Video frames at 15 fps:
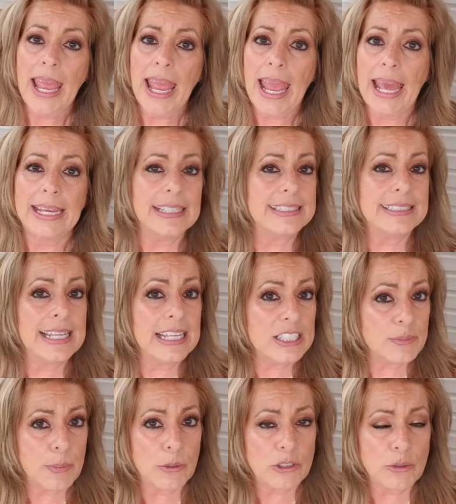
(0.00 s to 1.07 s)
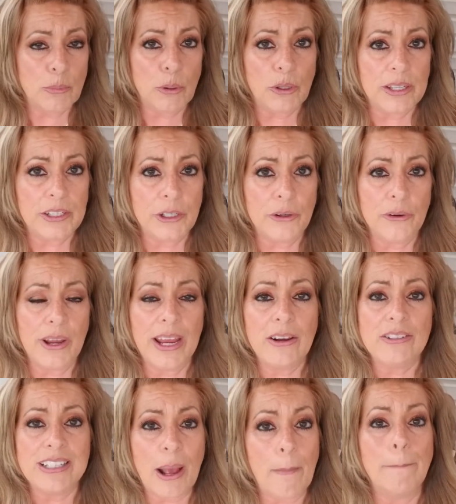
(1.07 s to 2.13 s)
And it's not supposed to pull any of your
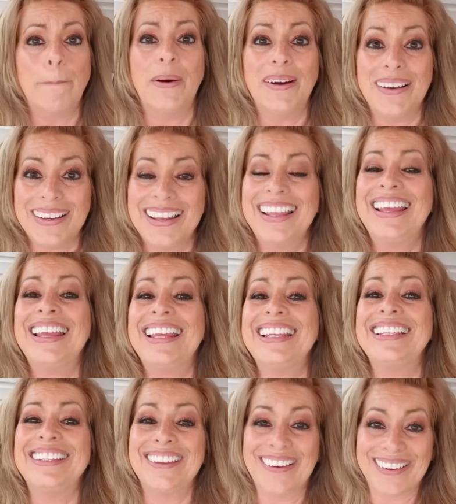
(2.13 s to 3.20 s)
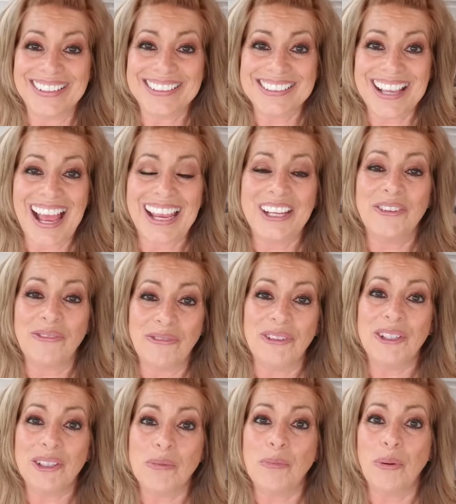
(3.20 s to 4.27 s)
hairs out, but it does. I could
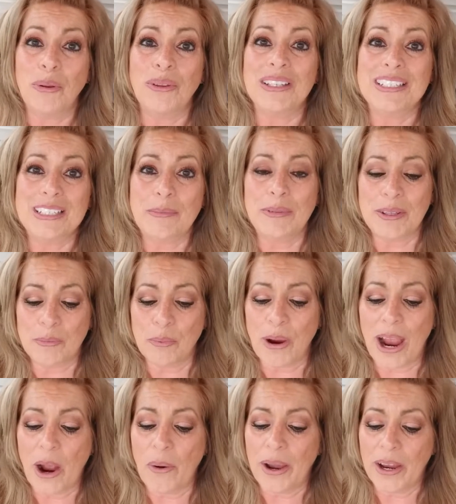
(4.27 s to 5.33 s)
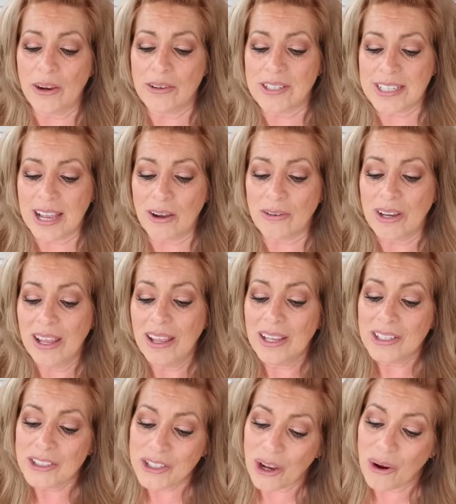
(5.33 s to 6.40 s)
feel it pulling some of the brow hairs out.
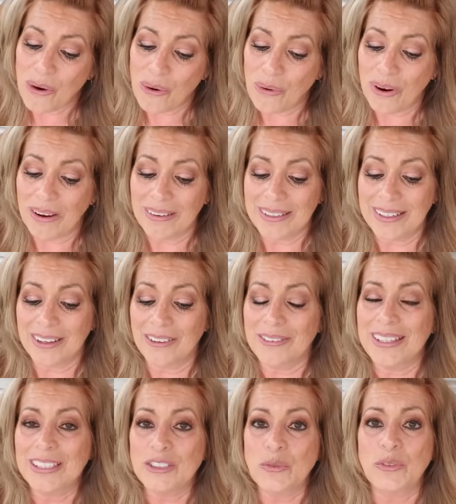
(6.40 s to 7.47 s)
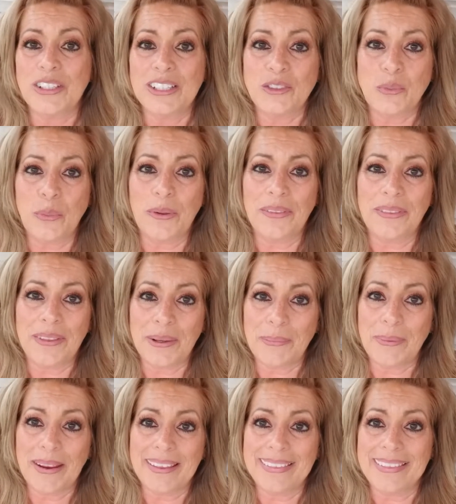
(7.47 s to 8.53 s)
So, that's one thing
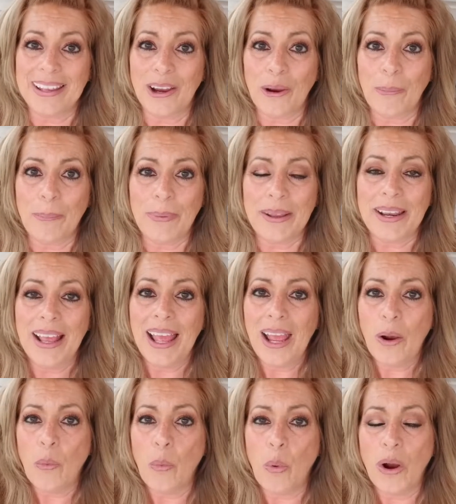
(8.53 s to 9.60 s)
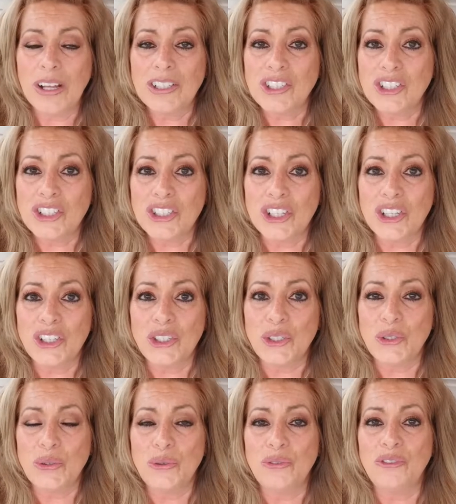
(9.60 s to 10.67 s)
right there. But once
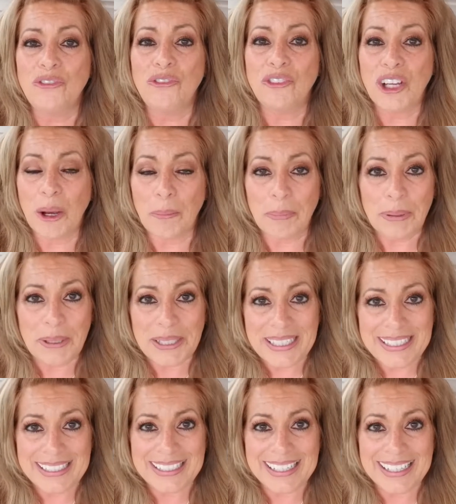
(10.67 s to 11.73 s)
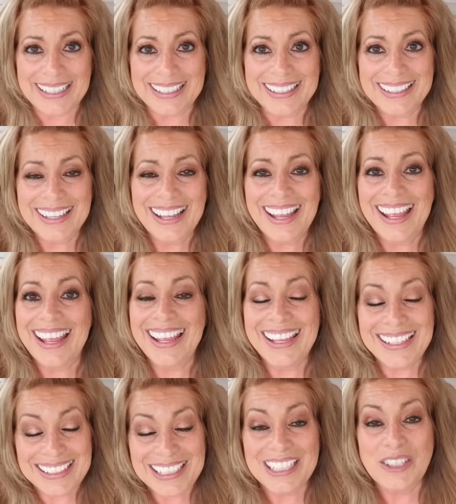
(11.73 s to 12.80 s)
you've completed it,
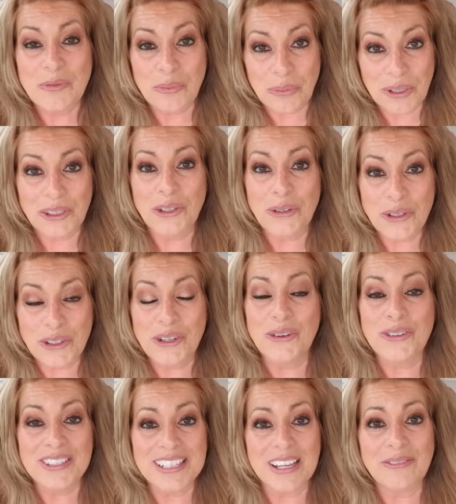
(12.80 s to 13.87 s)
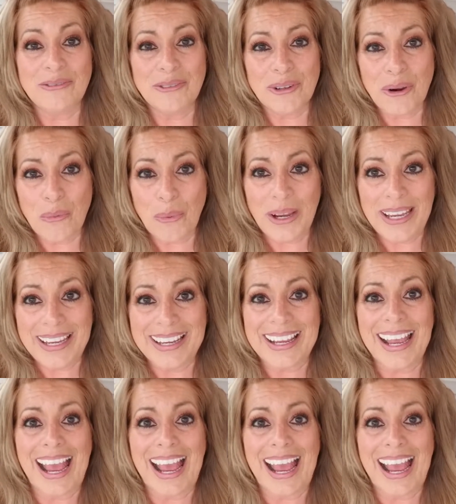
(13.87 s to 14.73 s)
you're set for a week.